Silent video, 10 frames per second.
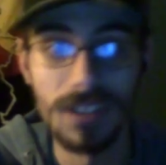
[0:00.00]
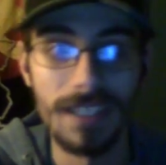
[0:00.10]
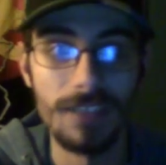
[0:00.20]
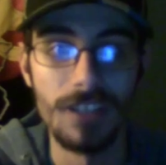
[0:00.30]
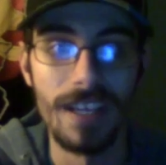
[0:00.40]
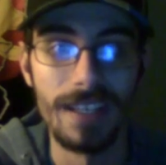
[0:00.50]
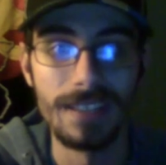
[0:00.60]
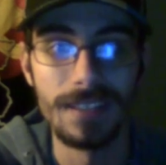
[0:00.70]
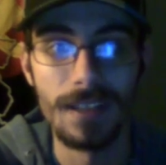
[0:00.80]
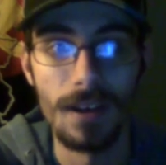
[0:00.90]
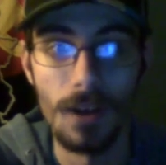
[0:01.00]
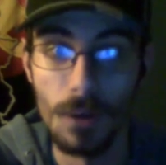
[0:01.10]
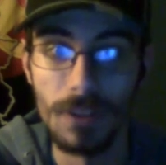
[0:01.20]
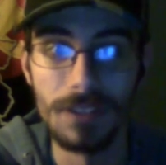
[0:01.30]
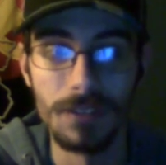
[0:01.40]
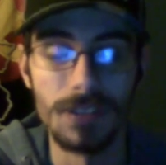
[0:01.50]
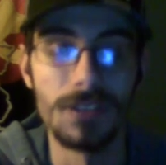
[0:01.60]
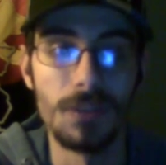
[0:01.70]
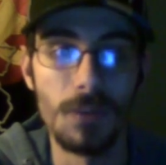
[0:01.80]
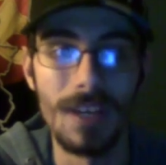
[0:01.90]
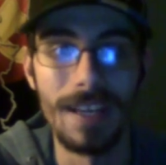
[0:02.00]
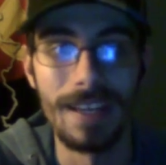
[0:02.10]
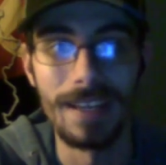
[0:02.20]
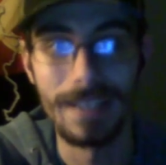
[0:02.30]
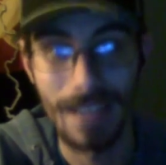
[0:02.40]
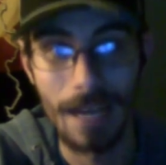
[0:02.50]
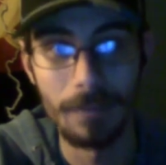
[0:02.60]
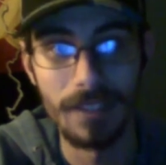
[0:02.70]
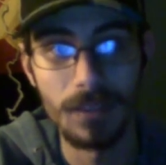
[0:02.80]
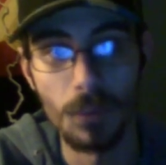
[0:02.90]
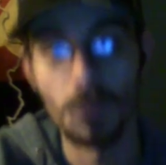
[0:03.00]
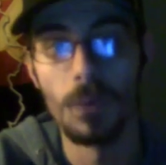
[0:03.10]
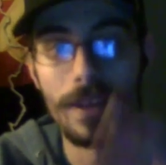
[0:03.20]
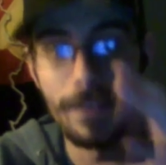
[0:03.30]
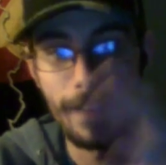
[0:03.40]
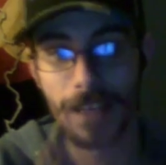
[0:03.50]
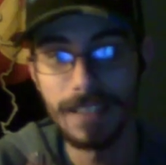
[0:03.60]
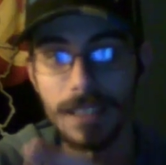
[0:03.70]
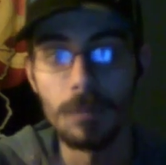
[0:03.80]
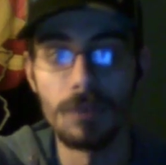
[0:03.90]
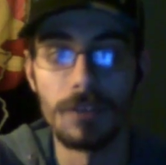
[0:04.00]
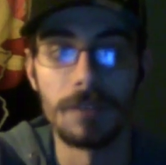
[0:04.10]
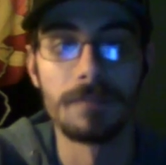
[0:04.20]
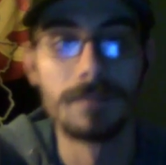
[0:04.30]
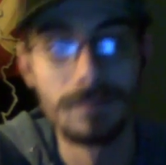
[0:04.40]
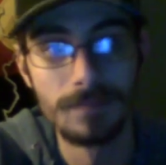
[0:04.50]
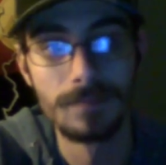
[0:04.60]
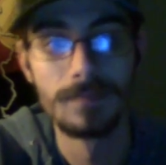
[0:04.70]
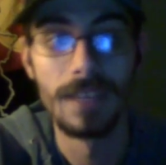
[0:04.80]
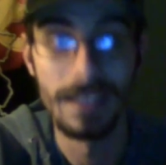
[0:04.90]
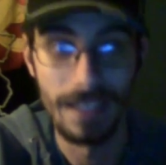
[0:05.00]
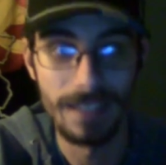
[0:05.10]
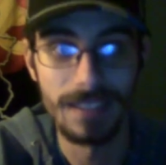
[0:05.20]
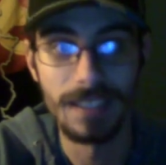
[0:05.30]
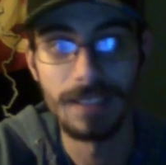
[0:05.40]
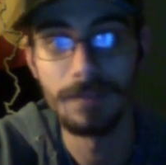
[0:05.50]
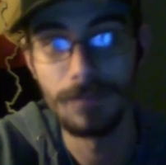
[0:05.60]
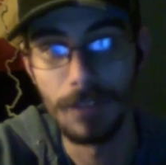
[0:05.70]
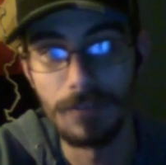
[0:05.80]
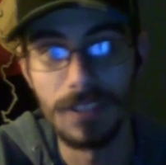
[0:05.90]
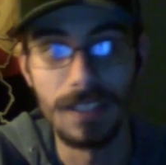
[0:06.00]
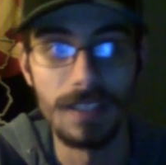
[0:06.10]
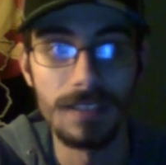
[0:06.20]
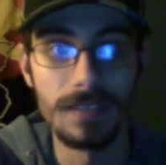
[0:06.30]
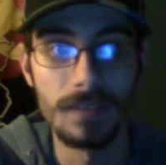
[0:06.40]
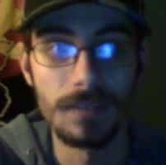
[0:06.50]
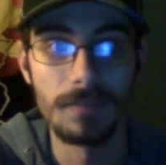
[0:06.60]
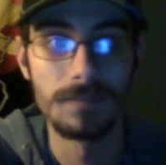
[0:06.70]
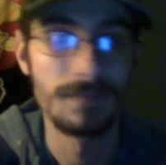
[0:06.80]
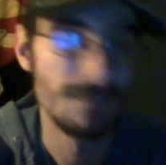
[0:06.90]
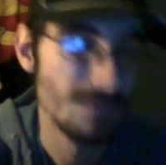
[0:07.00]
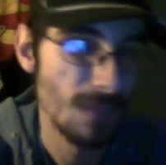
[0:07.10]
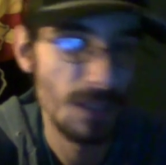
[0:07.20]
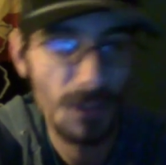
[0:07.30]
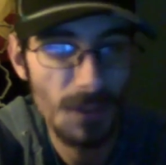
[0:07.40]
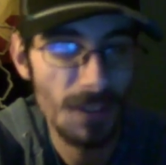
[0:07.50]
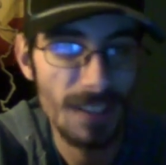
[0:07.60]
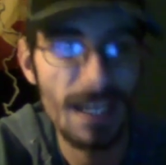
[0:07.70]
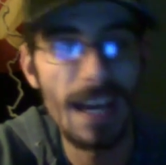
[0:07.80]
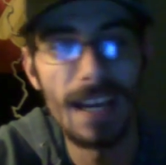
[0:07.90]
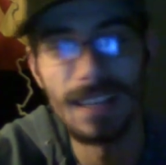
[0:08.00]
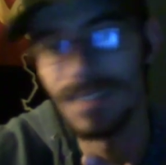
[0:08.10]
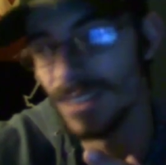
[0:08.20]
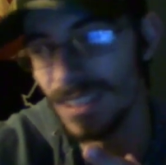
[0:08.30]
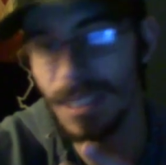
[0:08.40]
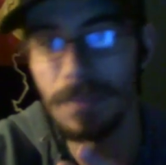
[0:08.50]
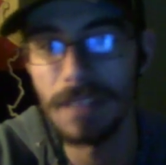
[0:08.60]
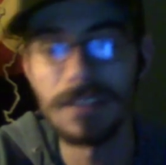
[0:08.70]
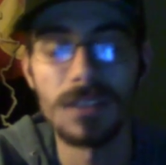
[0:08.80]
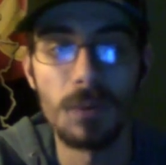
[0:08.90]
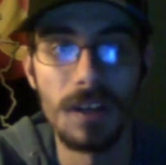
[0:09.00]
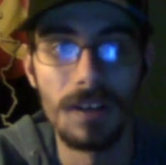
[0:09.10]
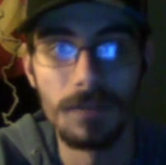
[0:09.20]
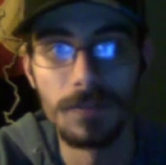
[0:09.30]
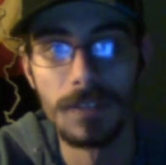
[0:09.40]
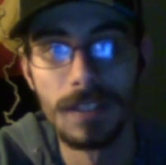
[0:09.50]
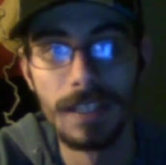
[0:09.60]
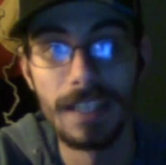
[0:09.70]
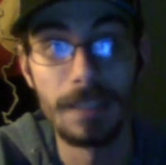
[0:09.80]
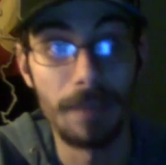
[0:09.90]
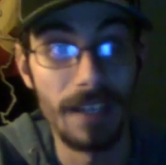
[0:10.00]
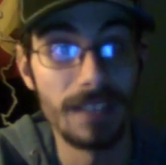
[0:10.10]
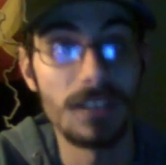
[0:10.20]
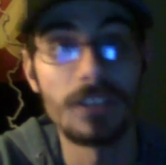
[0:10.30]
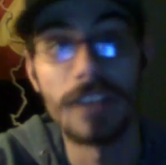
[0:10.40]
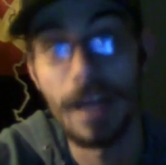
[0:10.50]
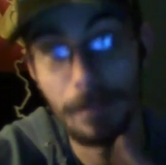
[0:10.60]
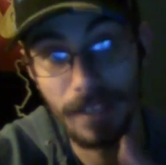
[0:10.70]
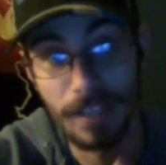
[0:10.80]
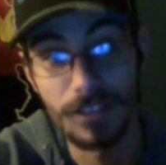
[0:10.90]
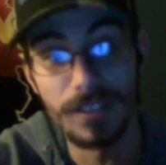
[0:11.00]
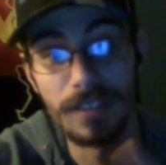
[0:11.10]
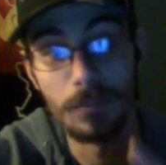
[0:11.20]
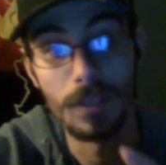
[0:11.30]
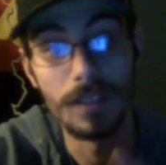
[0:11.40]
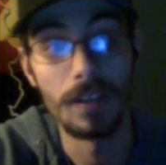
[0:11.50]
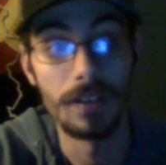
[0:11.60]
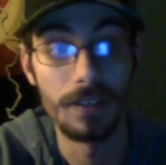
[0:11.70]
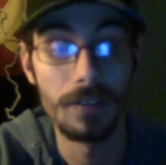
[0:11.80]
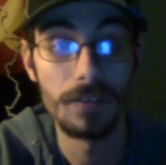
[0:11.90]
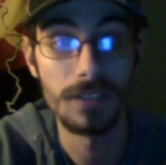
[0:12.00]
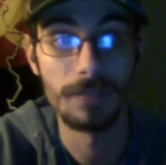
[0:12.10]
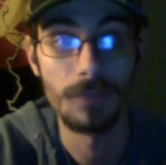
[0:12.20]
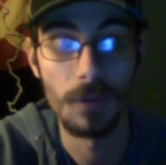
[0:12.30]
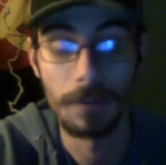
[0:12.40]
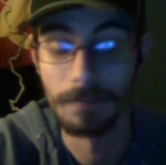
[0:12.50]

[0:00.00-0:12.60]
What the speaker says: DJs always use a two-way cabinet with a subwoofer, an 18, 15, or sometimes a 12. It depends on your application and what are you using it for.